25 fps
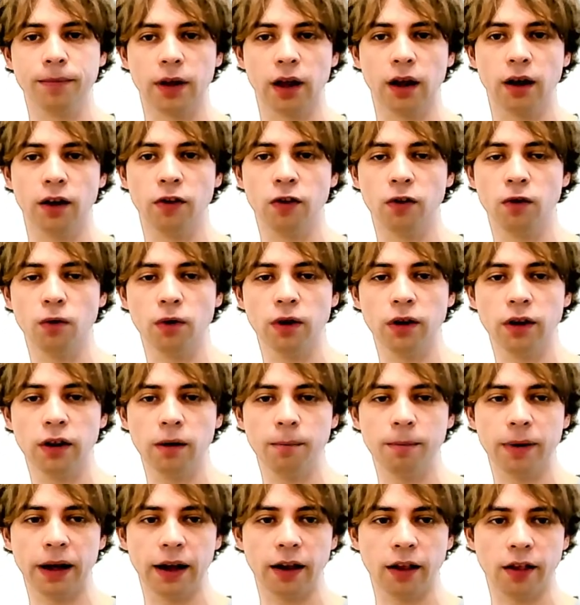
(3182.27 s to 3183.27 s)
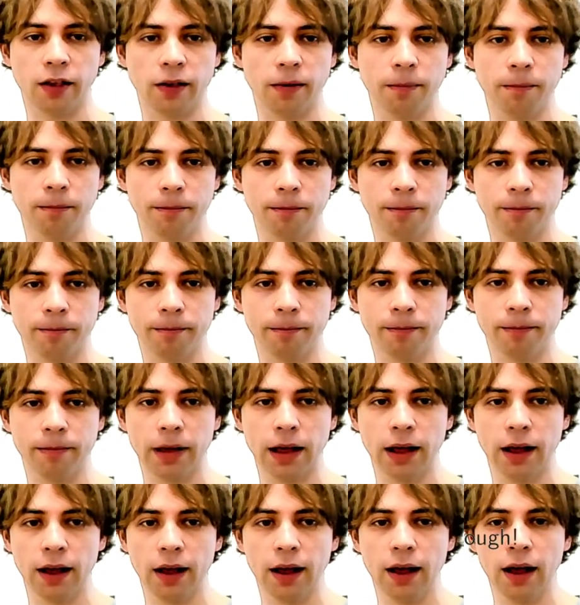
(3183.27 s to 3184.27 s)
student debates.
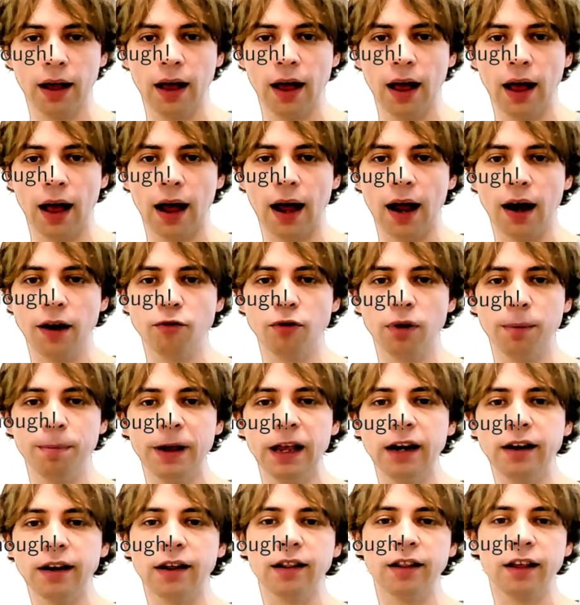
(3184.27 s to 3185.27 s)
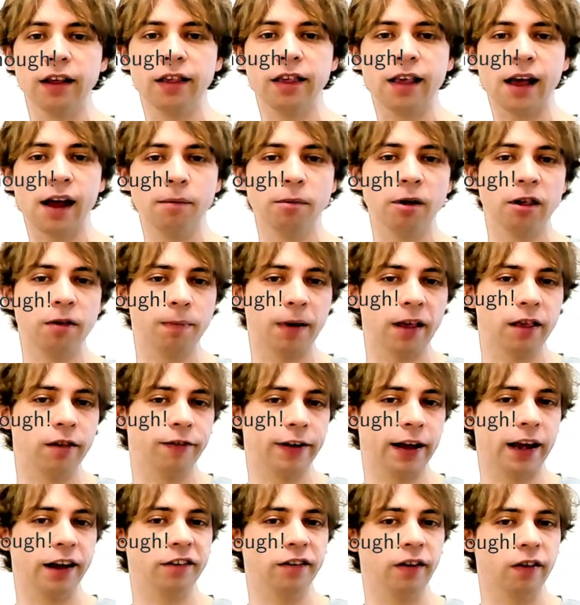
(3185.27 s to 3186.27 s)
And repeating the assignment
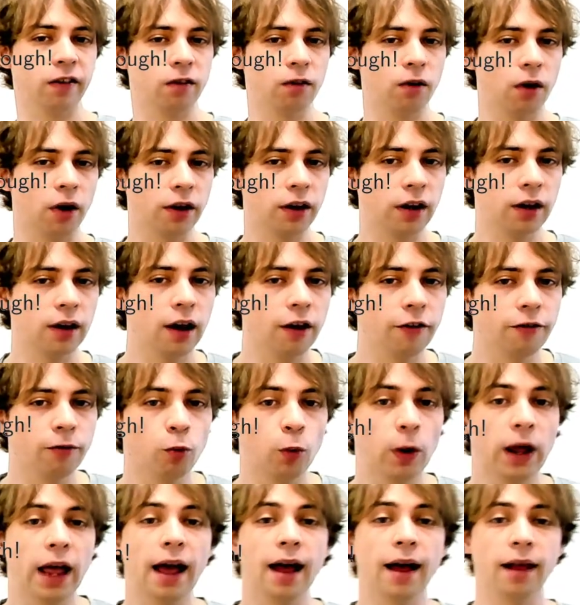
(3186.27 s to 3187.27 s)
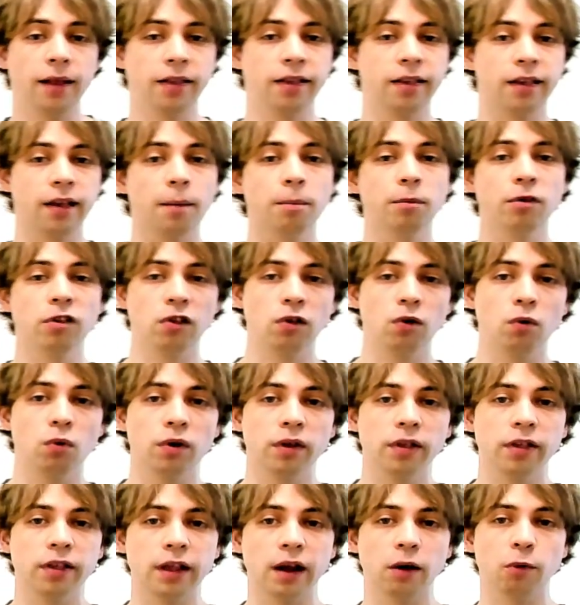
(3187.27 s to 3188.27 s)
specification is not enough. We had some
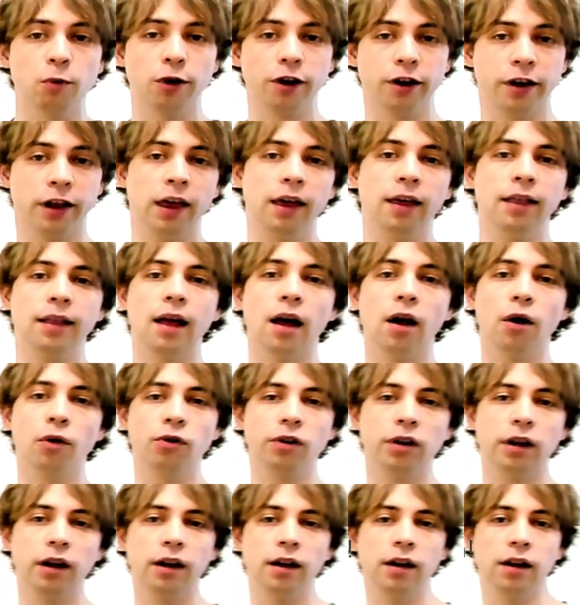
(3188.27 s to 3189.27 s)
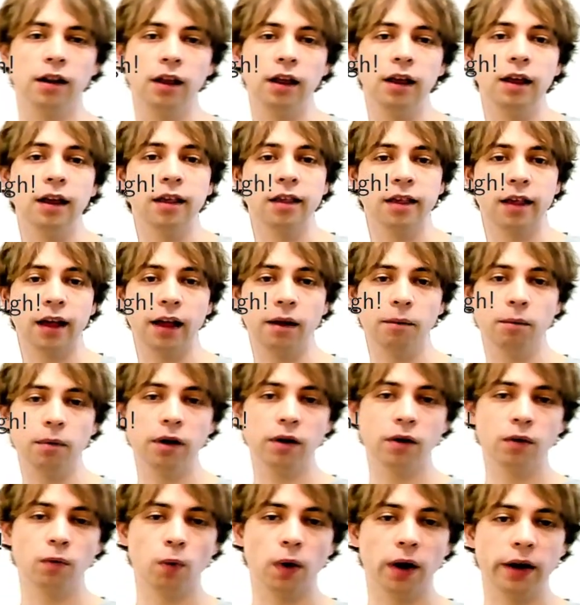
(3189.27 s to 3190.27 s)
students that were kicked out in the
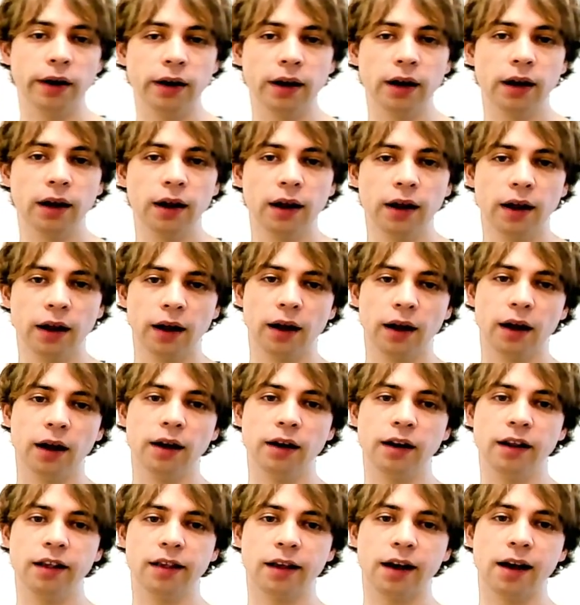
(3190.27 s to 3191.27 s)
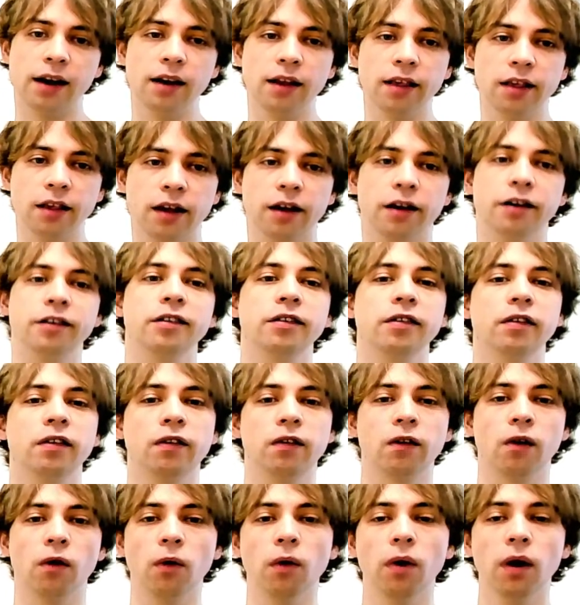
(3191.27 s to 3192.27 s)
assignment 1 design discussions,
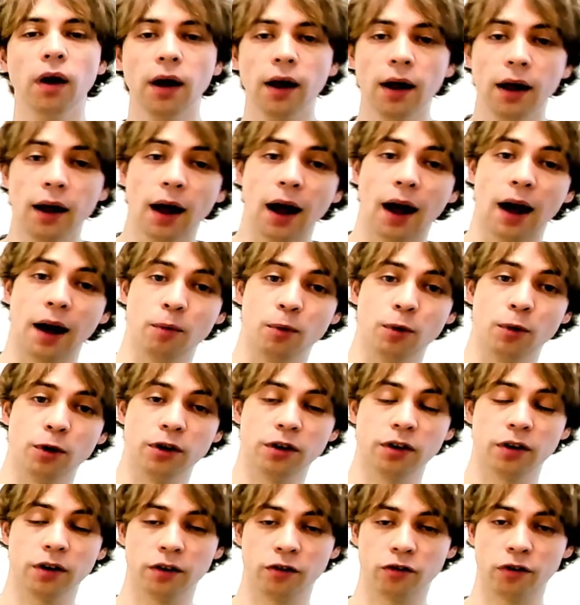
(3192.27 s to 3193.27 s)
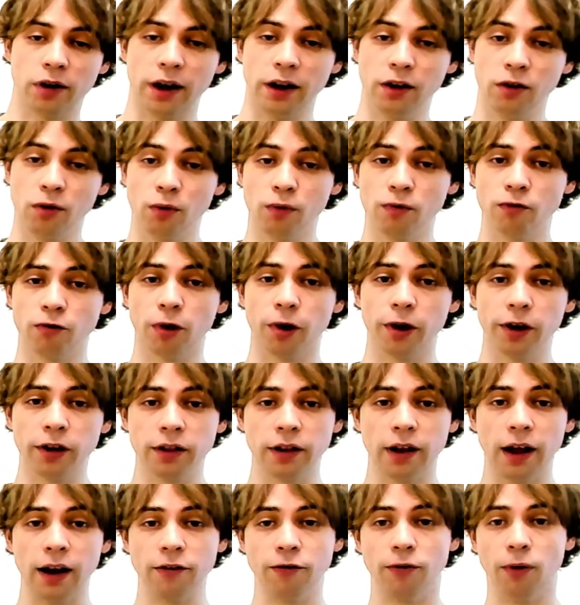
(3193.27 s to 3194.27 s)
so I would try to avoid
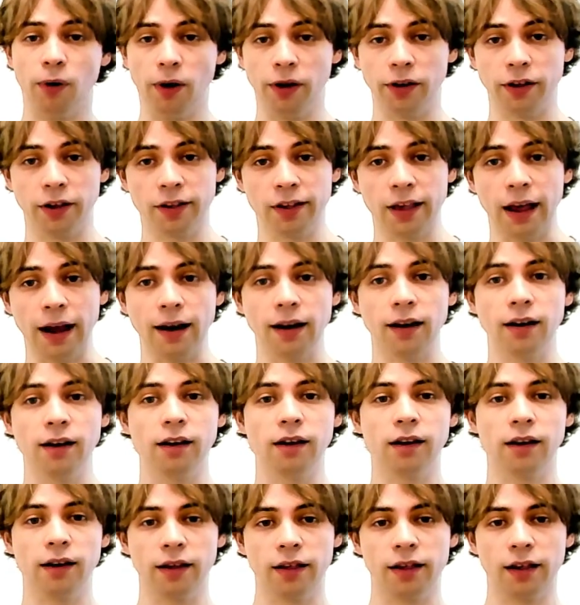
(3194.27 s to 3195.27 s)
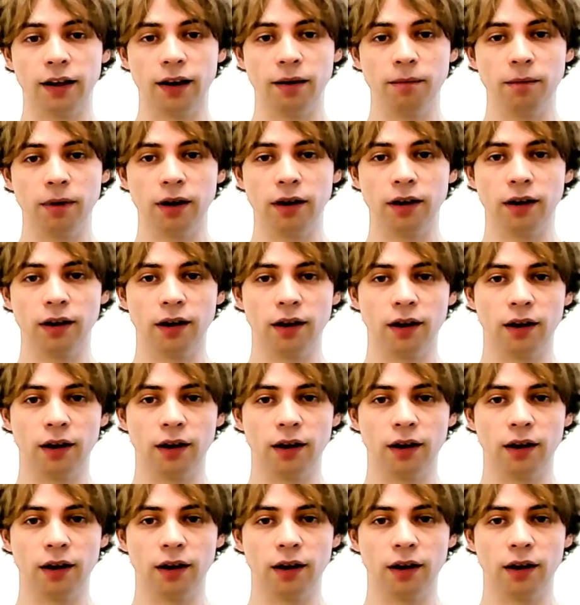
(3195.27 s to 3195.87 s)
that for the second assignment